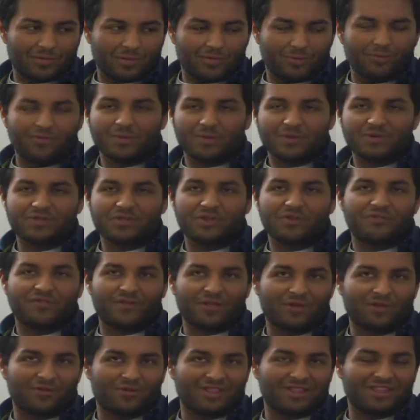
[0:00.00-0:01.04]
we're still
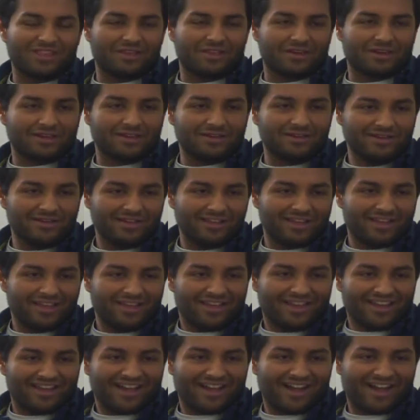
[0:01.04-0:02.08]
feeling really good.
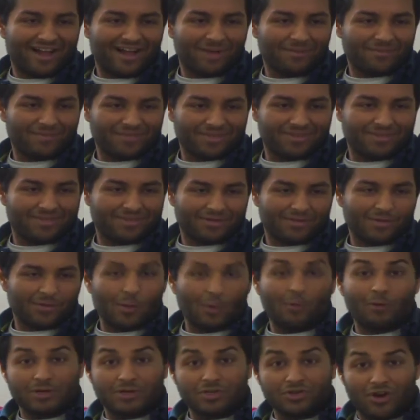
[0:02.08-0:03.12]
We
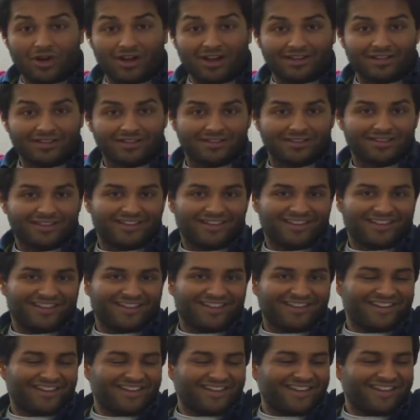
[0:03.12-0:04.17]
were drunk.
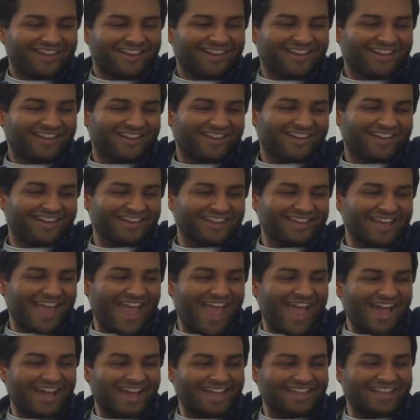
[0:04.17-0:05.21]

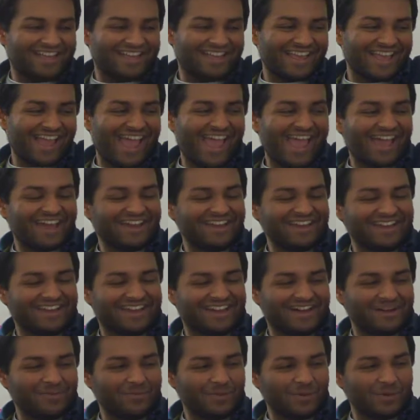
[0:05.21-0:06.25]
And
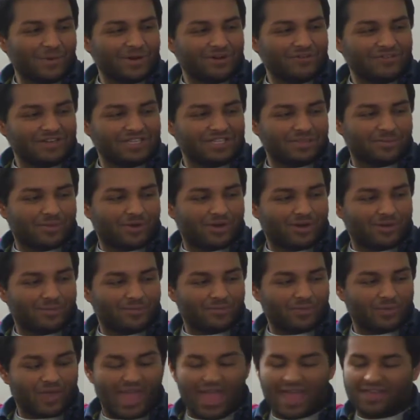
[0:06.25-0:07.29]
we went over to the
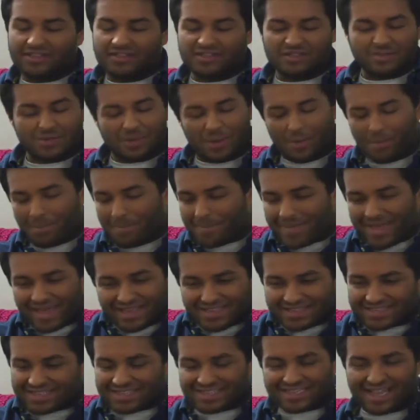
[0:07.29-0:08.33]
mall. We had this
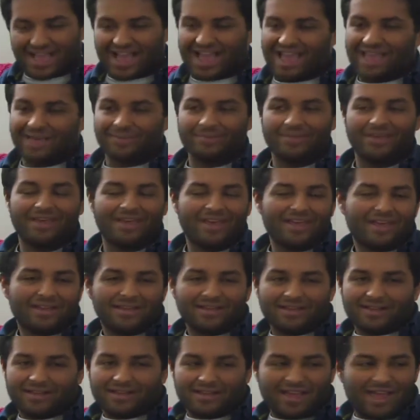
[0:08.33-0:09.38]
amazing time.
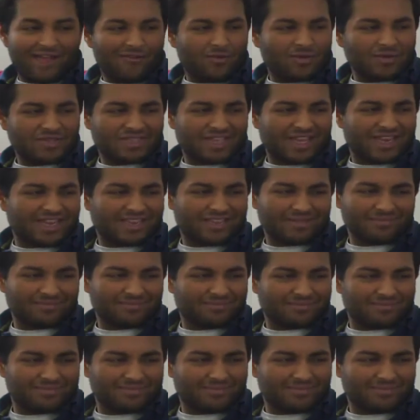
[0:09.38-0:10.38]
Everyone's getting